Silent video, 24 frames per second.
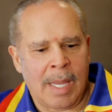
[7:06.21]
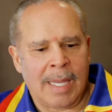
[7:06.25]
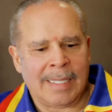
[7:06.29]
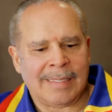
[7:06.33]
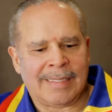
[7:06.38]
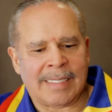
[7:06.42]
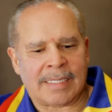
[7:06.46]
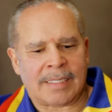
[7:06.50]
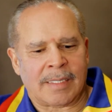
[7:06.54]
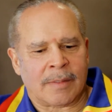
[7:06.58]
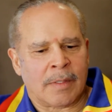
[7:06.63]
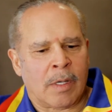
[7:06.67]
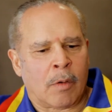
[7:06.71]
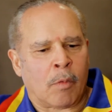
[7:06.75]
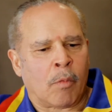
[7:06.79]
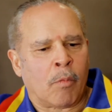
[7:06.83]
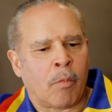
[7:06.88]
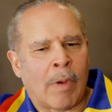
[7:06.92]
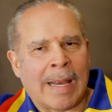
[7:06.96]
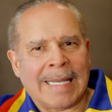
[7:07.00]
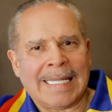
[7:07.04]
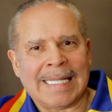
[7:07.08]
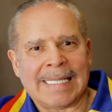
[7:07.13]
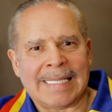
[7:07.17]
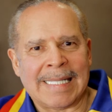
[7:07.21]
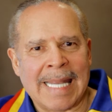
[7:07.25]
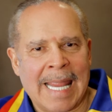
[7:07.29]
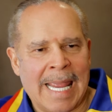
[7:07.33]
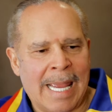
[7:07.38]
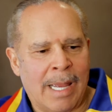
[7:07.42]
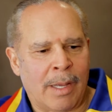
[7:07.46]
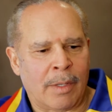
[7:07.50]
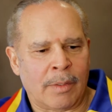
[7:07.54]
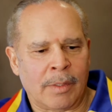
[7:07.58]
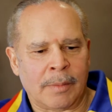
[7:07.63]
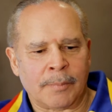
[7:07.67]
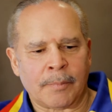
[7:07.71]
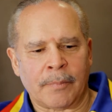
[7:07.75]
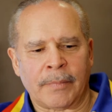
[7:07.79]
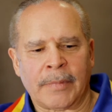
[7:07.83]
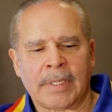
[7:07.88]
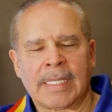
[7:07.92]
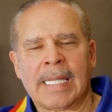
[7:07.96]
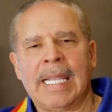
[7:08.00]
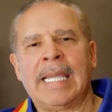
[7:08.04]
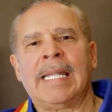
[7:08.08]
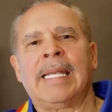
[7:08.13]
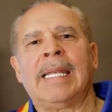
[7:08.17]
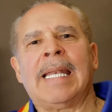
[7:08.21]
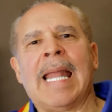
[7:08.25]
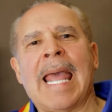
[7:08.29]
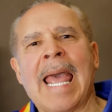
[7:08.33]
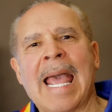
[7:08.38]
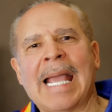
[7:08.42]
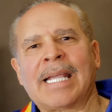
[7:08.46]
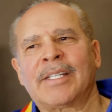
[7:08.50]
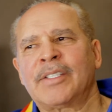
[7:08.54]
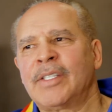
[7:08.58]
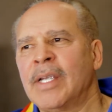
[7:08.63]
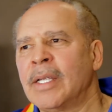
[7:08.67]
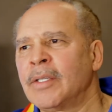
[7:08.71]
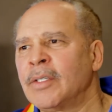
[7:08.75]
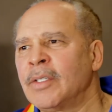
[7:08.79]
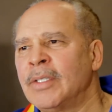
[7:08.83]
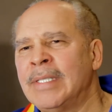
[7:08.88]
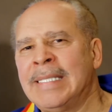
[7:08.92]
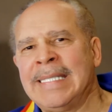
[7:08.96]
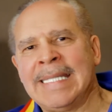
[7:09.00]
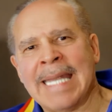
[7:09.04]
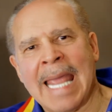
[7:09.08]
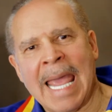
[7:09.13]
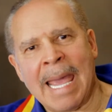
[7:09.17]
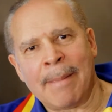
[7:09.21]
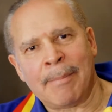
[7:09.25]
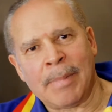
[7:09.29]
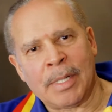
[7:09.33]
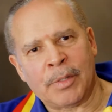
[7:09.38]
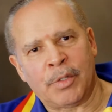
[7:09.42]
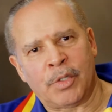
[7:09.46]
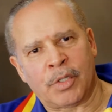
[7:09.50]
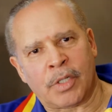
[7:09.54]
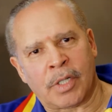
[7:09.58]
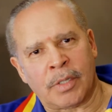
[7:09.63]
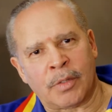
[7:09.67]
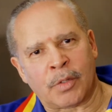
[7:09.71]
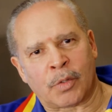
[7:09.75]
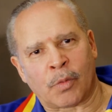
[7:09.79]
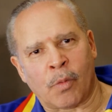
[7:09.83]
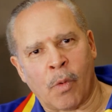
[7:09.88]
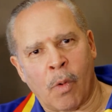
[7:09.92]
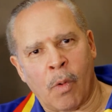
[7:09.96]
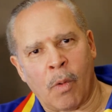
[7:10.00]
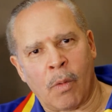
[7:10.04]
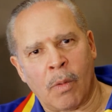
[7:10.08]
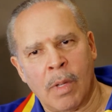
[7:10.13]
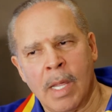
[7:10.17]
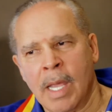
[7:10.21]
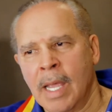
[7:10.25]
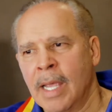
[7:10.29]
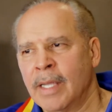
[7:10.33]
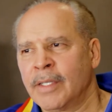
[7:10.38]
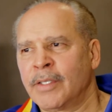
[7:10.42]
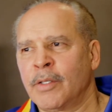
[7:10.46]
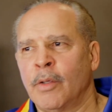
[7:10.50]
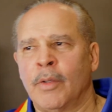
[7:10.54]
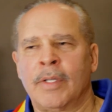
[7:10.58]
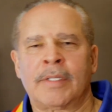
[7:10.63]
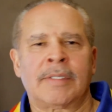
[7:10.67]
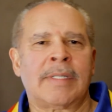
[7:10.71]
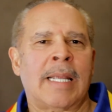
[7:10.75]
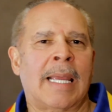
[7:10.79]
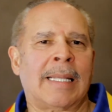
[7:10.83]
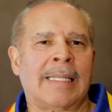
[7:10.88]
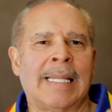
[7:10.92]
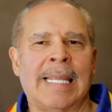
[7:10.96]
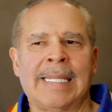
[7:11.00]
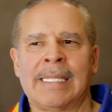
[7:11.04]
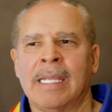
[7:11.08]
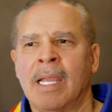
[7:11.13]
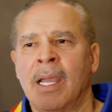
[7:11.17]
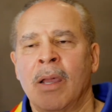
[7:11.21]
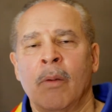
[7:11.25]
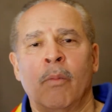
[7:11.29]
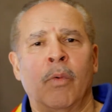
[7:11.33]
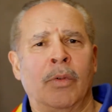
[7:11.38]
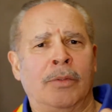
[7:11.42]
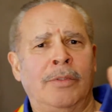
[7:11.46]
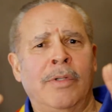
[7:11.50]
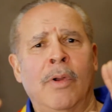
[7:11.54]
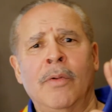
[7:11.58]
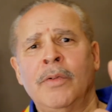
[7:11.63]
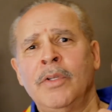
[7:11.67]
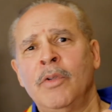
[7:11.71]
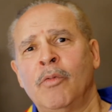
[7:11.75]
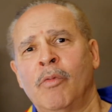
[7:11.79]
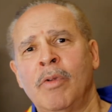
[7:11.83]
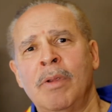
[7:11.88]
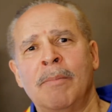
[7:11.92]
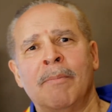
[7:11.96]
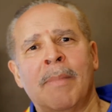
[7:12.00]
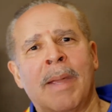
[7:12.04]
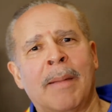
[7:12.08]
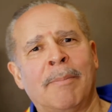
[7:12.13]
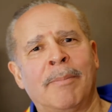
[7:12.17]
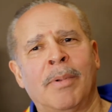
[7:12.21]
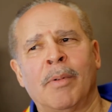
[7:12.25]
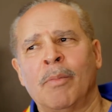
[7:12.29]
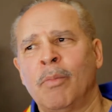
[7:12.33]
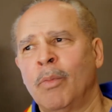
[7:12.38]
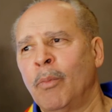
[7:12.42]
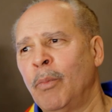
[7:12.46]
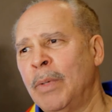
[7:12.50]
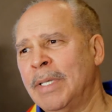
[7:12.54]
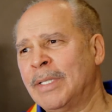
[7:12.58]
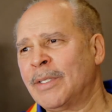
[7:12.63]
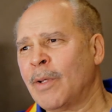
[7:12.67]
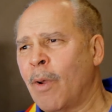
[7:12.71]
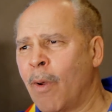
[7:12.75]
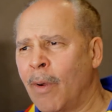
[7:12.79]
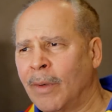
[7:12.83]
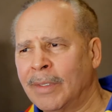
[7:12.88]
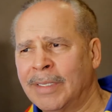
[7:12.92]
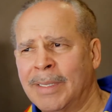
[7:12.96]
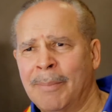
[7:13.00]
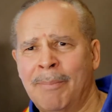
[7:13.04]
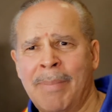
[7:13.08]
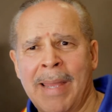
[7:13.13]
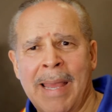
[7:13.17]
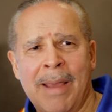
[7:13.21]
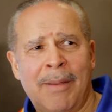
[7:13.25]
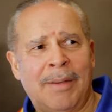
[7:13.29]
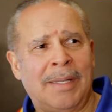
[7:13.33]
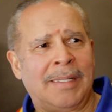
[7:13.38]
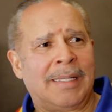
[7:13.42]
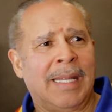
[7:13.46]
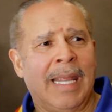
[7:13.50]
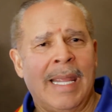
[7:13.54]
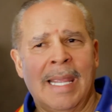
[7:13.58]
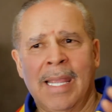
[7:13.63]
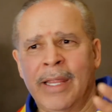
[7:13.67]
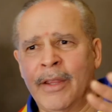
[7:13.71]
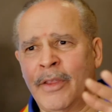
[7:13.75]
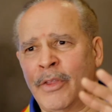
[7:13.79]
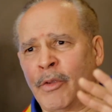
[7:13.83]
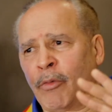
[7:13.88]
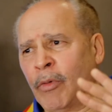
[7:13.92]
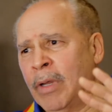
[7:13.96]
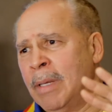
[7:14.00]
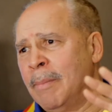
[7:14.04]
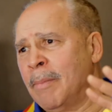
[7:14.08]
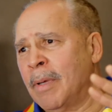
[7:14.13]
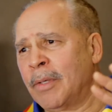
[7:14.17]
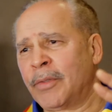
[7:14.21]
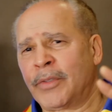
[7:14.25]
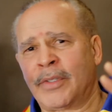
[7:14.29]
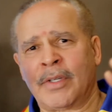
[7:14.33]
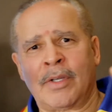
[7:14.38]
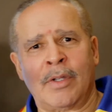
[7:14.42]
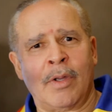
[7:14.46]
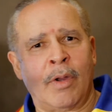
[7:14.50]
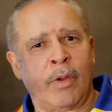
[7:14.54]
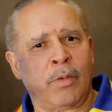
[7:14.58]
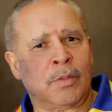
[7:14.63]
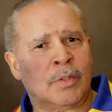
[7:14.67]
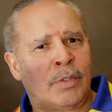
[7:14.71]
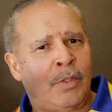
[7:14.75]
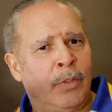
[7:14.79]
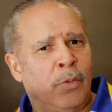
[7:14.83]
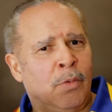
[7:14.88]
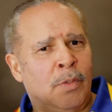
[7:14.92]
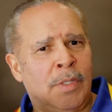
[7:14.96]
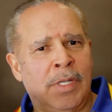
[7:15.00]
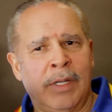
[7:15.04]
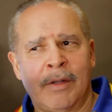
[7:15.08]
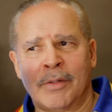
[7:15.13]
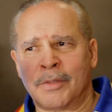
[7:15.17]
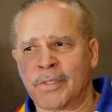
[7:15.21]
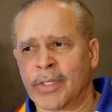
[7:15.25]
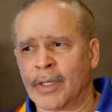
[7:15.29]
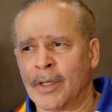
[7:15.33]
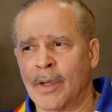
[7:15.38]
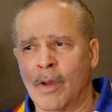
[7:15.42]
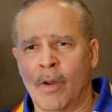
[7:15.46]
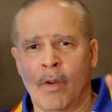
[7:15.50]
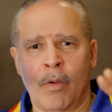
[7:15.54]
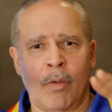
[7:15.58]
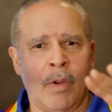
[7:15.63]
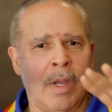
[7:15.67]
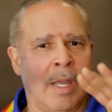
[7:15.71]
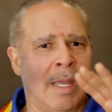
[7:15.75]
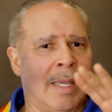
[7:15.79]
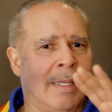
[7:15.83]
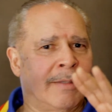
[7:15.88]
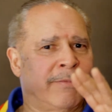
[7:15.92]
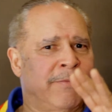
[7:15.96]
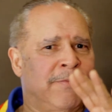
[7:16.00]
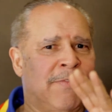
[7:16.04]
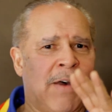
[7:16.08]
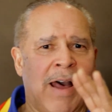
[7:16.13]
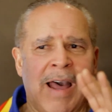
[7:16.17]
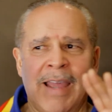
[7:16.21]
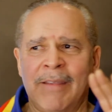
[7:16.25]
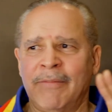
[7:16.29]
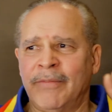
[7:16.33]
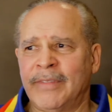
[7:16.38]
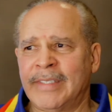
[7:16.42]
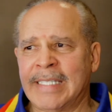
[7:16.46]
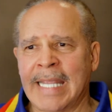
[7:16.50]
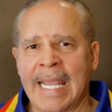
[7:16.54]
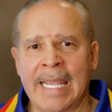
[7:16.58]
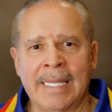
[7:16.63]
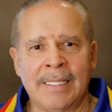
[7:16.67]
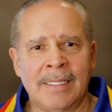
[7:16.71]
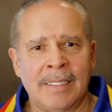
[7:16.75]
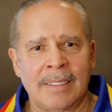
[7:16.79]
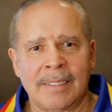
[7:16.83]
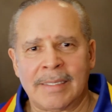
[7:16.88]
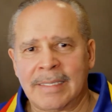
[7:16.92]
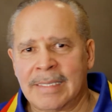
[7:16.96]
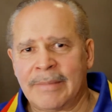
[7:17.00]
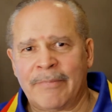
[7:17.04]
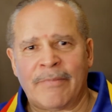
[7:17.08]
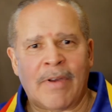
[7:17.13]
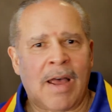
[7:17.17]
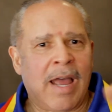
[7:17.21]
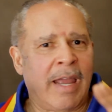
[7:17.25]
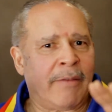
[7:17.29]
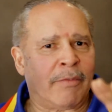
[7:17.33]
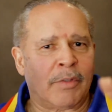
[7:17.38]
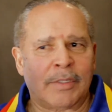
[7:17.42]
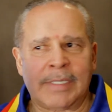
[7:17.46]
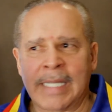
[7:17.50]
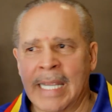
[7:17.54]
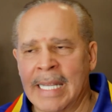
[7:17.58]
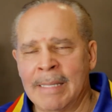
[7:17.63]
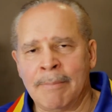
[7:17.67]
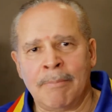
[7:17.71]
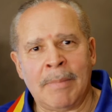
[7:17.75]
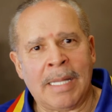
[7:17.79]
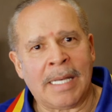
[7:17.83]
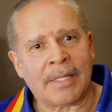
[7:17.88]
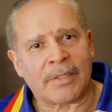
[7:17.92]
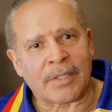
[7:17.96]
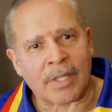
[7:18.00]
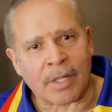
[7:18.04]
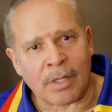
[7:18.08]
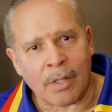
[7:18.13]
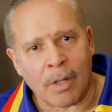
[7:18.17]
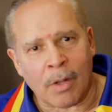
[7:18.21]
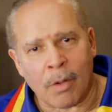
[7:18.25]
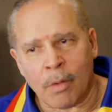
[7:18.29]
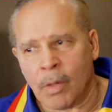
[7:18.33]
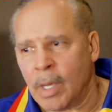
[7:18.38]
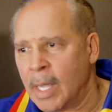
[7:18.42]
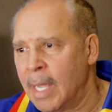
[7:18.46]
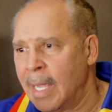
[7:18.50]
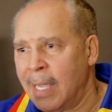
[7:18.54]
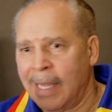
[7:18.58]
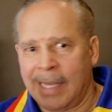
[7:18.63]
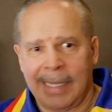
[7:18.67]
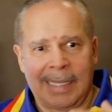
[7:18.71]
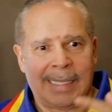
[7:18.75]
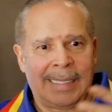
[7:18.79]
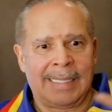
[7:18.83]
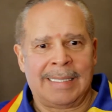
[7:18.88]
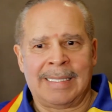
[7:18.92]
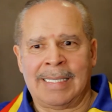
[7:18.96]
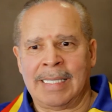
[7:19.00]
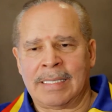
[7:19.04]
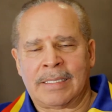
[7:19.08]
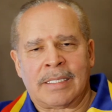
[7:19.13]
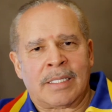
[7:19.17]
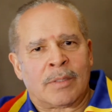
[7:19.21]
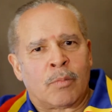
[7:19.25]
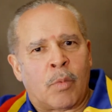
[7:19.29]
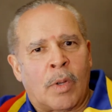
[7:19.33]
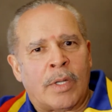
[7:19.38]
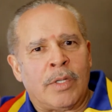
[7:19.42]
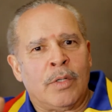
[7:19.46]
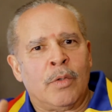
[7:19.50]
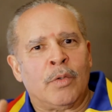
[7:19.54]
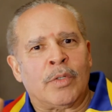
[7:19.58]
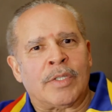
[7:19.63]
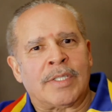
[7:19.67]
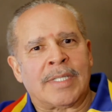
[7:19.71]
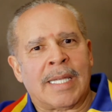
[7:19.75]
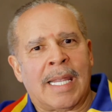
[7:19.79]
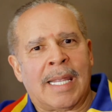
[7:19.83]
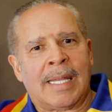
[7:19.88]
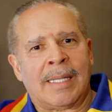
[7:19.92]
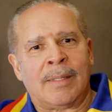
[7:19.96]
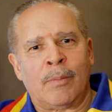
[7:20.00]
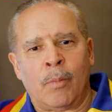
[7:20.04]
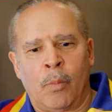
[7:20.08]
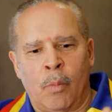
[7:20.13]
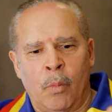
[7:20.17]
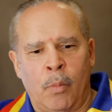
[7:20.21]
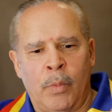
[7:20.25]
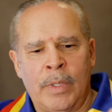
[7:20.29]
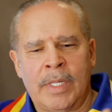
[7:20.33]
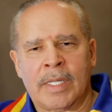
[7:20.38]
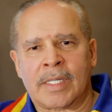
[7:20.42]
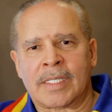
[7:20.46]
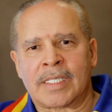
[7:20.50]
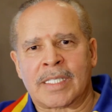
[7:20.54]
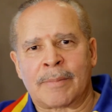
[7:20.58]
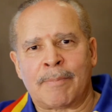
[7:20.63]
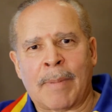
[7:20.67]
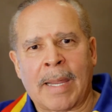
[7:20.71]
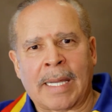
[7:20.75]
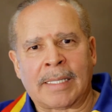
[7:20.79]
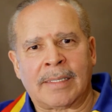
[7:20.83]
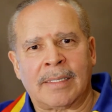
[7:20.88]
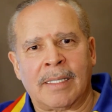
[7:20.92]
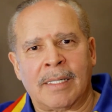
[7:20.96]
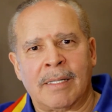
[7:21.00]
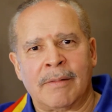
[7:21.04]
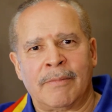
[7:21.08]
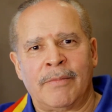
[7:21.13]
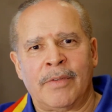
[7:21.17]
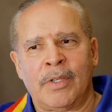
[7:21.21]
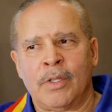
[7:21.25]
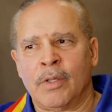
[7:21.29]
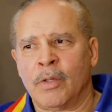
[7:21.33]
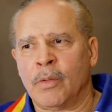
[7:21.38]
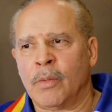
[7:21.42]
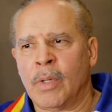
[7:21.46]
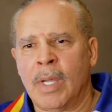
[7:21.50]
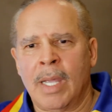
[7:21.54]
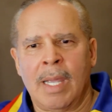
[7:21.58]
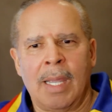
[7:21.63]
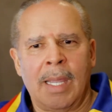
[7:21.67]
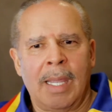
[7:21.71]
Just write it down, and it acts as damage control. So it's not like, well, don't you remember when we talked about it 3 months ago, 2 years ago, 5 or 10 minutes ago? This is what you said we expected of you.